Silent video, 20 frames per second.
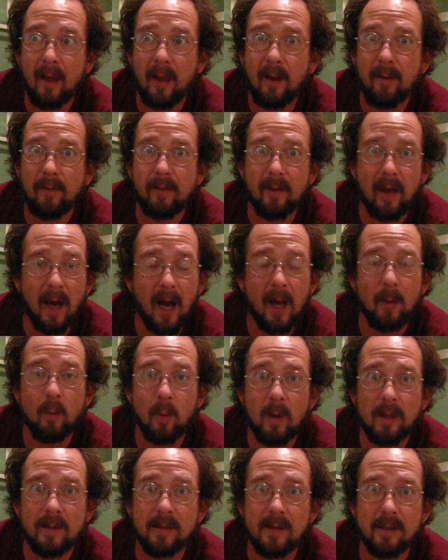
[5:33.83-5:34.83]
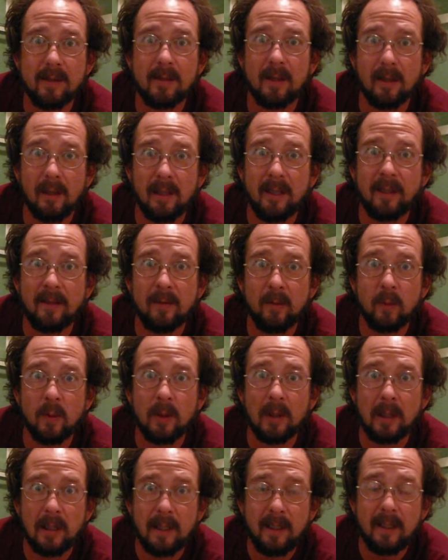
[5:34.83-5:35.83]
if God wants us to live,
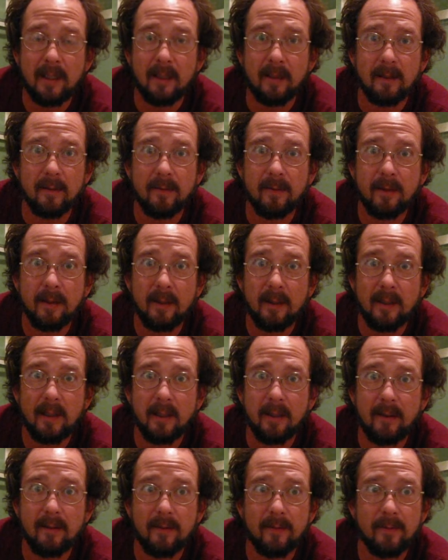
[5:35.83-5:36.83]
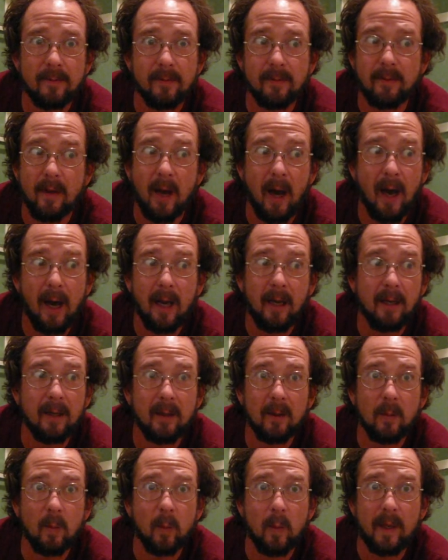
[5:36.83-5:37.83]
we'll live. If not,
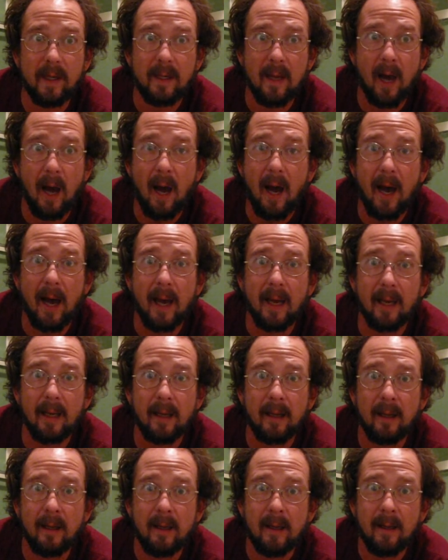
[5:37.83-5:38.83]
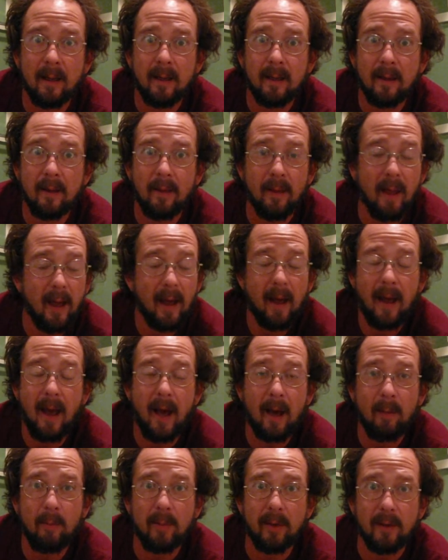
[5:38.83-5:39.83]
we die. That
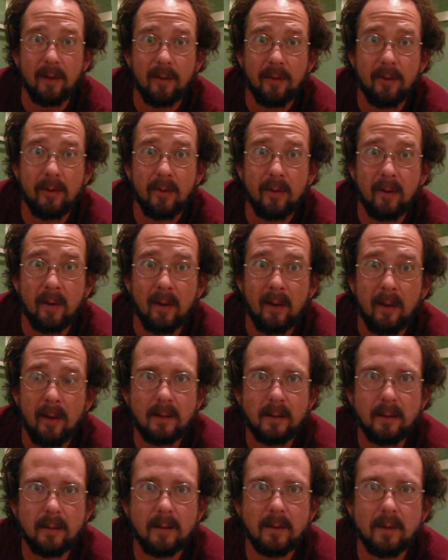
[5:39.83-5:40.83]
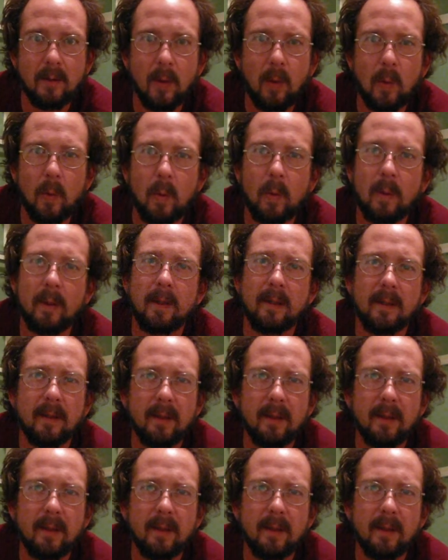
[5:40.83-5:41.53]
happens. So